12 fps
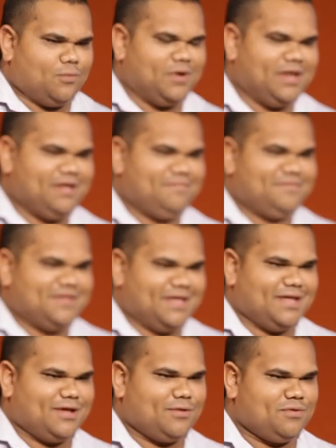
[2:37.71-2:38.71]
we lived
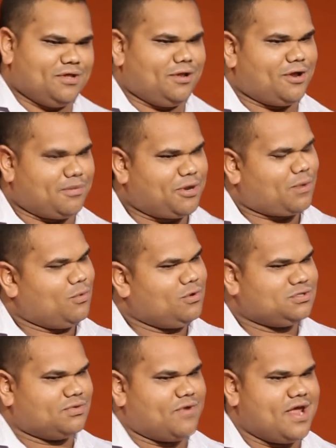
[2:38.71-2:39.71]
with a lot of brick
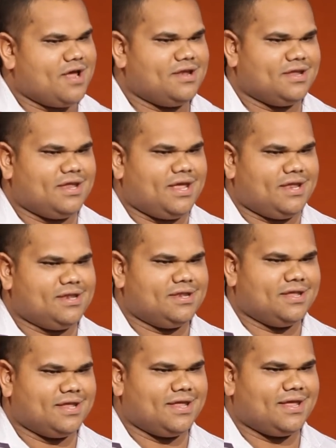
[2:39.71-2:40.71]
walls around and,
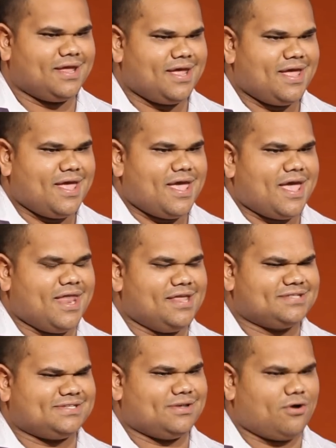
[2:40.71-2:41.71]
and
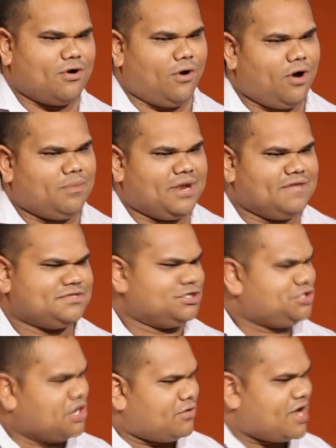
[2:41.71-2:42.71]
and it's oh, I believe
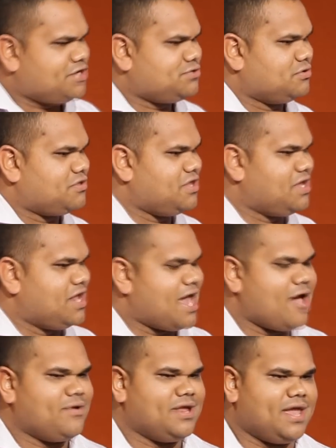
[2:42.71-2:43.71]
it's a generational thing,
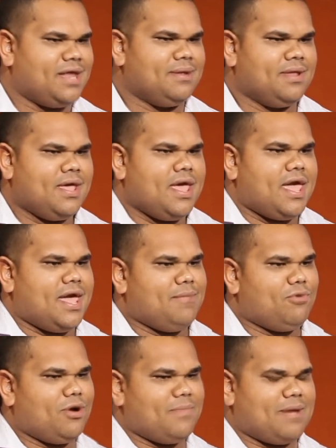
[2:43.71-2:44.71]
you know. And and,
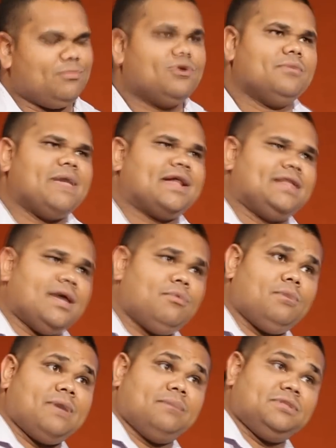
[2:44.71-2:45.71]
and my mum, looking back
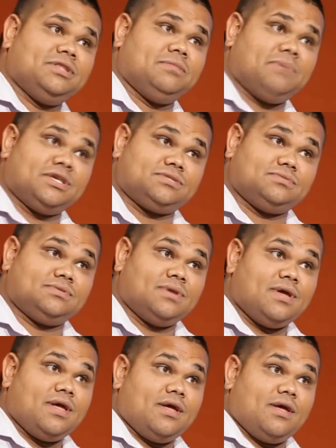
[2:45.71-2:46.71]
now, my mum did the best